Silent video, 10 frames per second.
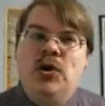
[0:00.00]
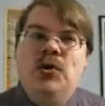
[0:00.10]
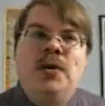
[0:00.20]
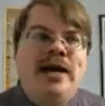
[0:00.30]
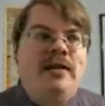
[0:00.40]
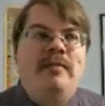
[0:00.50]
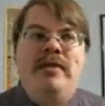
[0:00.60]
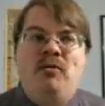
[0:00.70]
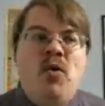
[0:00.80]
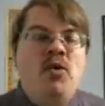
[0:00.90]
and the, the
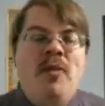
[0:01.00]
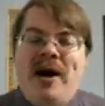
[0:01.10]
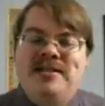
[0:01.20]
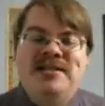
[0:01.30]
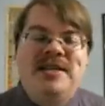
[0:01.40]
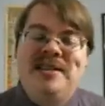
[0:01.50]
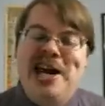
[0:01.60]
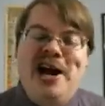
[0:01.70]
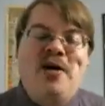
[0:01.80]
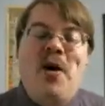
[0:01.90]
robots in
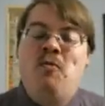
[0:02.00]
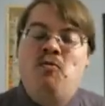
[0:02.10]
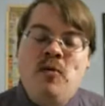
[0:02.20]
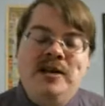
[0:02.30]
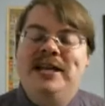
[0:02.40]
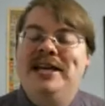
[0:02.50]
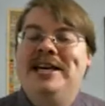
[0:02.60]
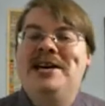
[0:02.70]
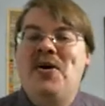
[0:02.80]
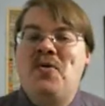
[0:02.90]
there are really,
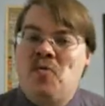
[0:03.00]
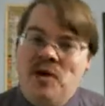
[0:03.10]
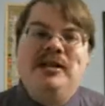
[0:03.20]
really